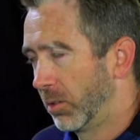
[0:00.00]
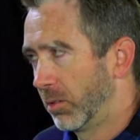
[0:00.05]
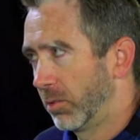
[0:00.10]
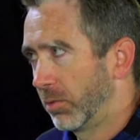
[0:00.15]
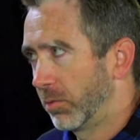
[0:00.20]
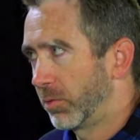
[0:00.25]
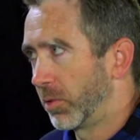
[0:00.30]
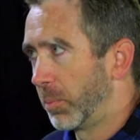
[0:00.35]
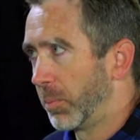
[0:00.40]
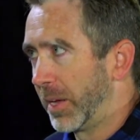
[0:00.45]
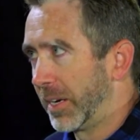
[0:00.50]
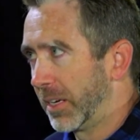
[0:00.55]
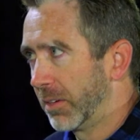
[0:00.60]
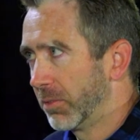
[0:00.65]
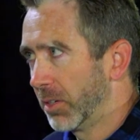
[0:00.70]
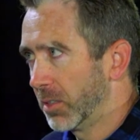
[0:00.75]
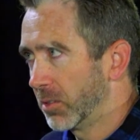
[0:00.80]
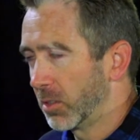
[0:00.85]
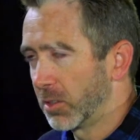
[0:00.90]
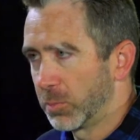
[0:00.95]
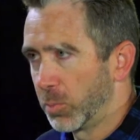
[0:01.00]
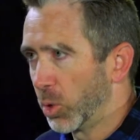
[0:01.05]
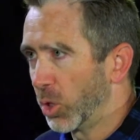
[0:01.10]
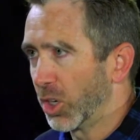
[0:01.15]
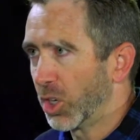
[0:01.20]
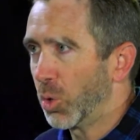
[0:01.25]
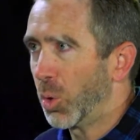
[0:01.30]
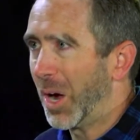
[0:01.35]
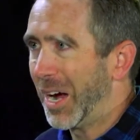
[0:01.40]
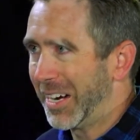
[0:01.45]
For many of us, it's more
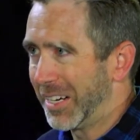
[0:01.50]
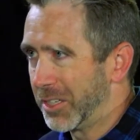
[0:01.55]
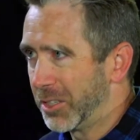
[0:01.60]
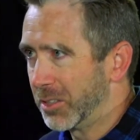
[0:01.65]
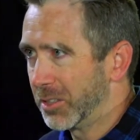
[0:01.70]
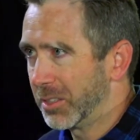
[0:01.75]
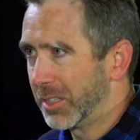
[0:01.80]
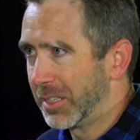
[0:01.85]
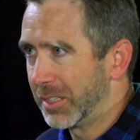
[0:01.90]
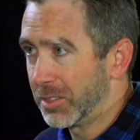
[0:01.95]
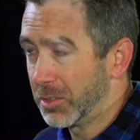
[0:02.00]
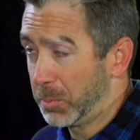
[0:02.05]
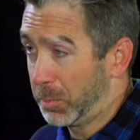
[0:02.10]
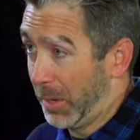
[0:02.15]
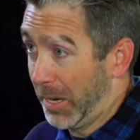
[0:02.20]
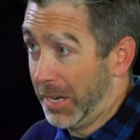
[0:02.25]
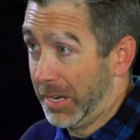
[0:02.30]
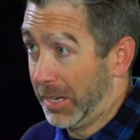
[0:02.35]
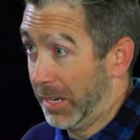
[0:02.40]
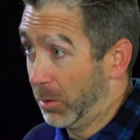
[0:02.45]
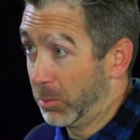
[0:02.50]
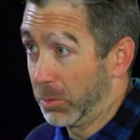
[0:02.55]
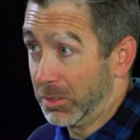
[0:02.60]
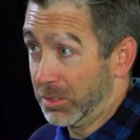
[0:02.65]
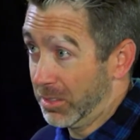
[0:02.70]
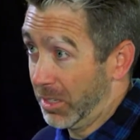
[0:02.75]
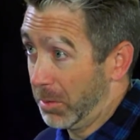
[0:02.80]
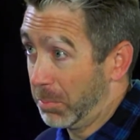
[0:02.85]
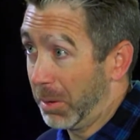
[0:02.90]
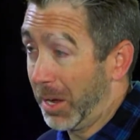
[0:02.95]
acquired, and it's I would
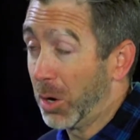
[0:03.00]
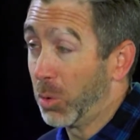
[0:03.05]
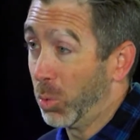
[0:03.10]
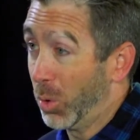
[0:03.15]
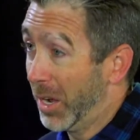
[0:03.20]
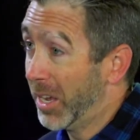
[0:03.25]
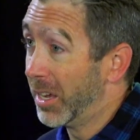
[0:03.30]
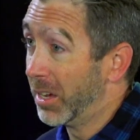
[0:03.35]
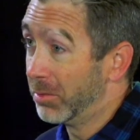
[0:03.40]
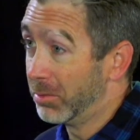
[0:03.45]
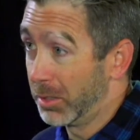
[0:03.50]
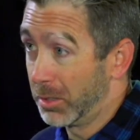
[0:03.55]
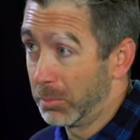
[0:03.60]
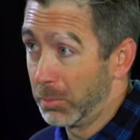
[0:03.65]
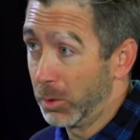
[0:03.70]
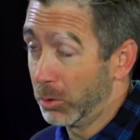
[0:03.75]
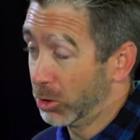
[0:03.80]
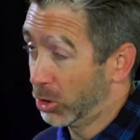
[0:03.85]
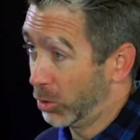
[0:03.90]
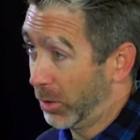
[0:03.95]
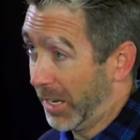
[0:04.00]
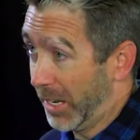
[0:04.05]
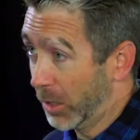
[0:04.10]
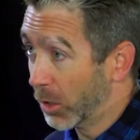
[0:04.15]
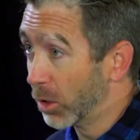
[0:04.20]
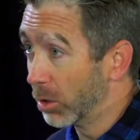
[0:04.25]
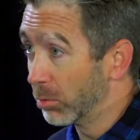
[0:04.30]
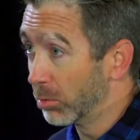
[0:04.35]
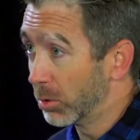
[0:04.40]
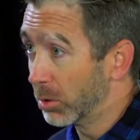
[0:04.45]
say by way of an emotional
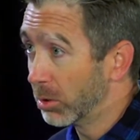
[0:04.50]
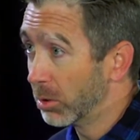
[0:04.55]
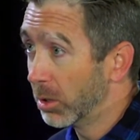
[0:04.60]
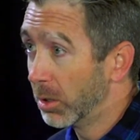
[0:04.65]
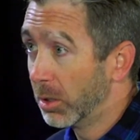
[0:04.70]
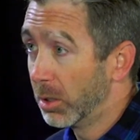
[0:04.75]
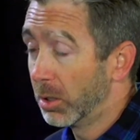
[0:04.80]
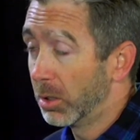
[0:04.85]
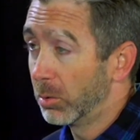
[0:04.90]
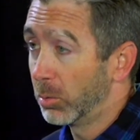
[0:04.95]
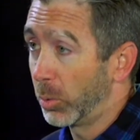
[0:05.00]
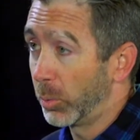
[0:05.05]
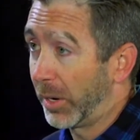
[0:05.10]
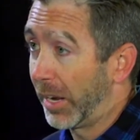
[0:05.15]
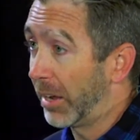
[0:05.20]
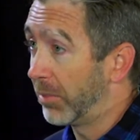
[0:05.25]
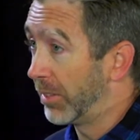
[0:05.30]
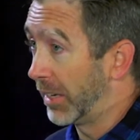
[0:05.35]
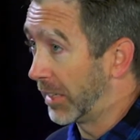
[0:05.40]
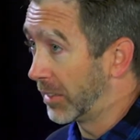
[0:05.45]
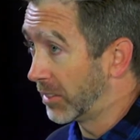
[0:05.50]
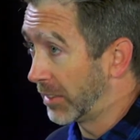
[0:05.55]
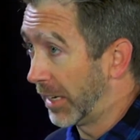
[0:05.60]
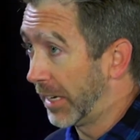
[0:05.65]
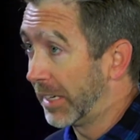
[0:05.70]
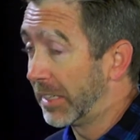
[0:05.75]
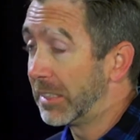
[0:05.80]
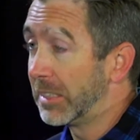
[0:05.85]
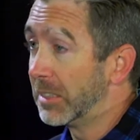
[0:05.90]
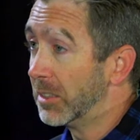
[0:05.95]
hangover, where we have
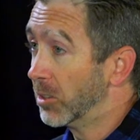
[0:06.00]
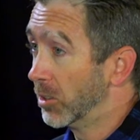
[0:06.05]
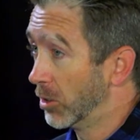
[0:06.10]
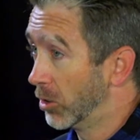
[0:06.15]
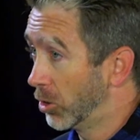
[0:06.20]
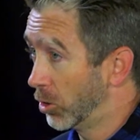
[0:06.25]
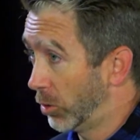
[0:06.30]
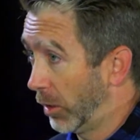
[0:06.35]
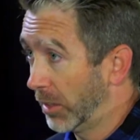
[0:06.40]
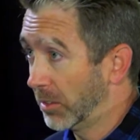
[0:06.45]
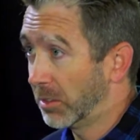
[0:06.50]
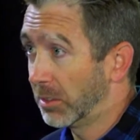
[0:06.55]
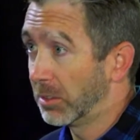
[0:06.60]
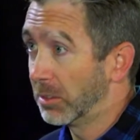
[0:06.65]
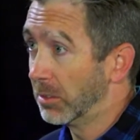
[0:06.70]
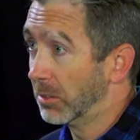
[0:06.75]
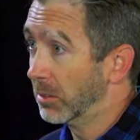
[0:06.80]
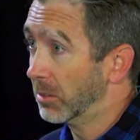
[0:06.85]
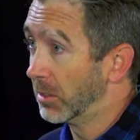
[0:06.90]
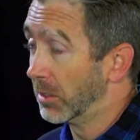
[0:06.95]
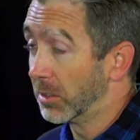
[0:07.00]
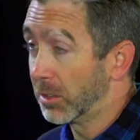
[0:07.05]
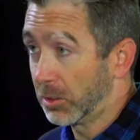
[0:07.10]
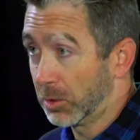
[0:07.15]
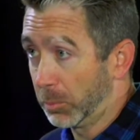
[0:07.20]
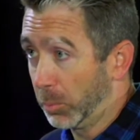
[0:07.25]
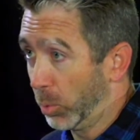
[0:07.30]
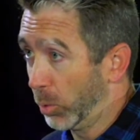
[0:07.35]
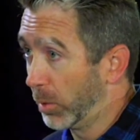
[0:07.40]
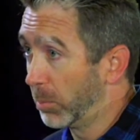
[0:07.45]
anxieties and stresses and
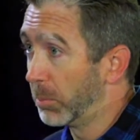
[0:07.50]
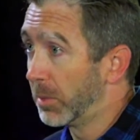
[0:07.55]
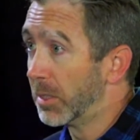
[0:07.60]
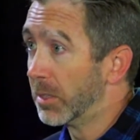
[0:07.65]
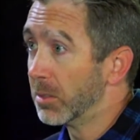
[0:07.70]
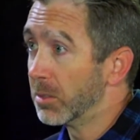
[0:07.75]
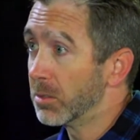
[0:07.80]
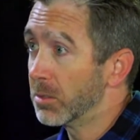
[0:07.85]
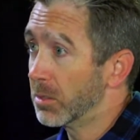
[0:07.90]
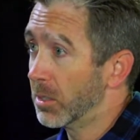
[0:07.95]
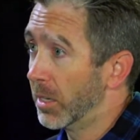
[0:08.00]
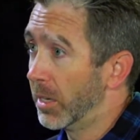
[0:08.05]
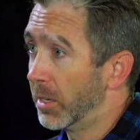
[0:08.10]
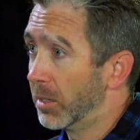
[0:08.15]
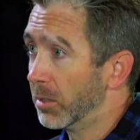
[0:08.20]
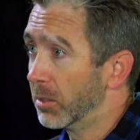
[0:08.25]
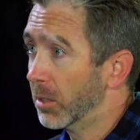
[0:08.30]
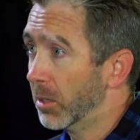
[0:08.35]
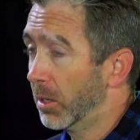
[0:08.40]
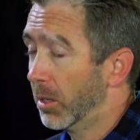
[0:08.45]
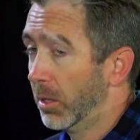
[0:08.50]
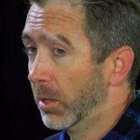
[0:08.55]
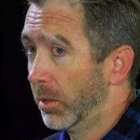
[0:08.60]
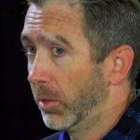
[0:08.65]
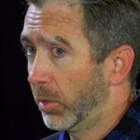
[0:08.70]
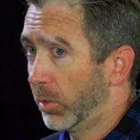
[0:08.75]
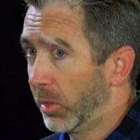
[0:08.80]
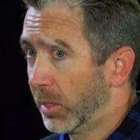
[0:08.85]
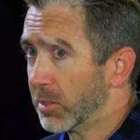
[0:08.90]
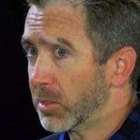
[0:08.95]
disappointments and
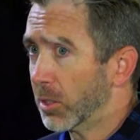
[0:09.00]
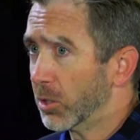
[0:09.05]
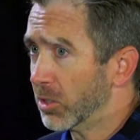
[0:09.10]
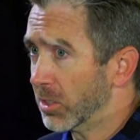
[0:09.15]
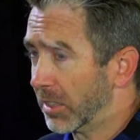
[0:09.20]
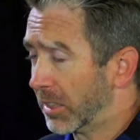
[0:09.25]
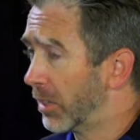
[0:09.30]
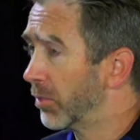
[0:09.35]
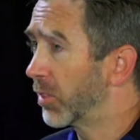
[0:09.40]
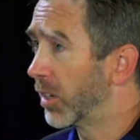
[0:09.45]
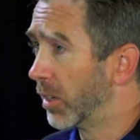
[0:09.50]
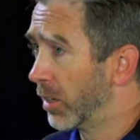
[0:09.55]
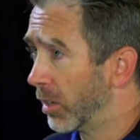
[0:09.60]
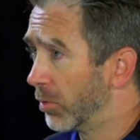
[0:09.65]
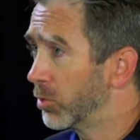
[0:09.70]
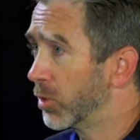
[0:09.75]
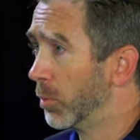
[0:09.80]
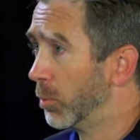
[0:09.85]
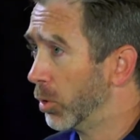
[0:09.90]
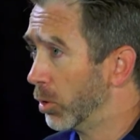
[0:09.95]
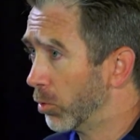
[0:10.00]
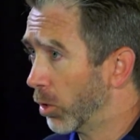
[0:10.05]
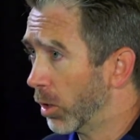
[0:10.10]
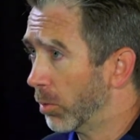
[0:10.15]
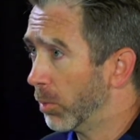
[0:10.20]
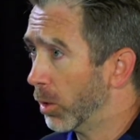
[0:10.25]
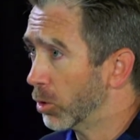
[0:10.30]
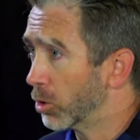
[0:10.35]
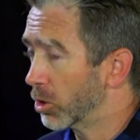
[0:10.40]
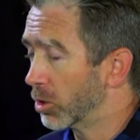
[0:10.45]
things that are significant enough to move our
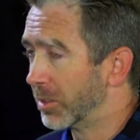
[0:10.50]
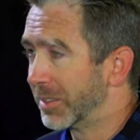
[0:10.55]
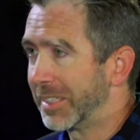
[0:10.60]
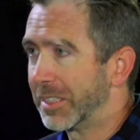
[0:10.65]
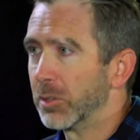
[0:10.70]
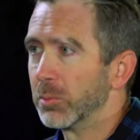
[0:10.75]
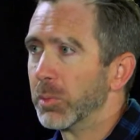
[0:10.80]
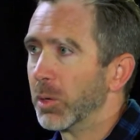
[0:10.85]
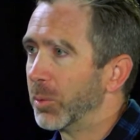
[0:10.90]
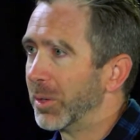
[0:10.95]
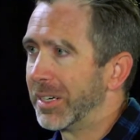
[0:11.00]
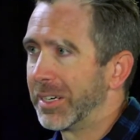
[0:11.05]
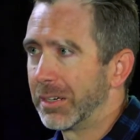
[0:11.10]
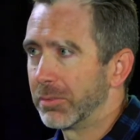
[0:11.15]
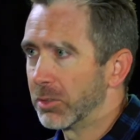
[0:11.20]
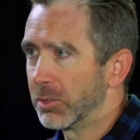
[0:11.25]
emotional needle, but we never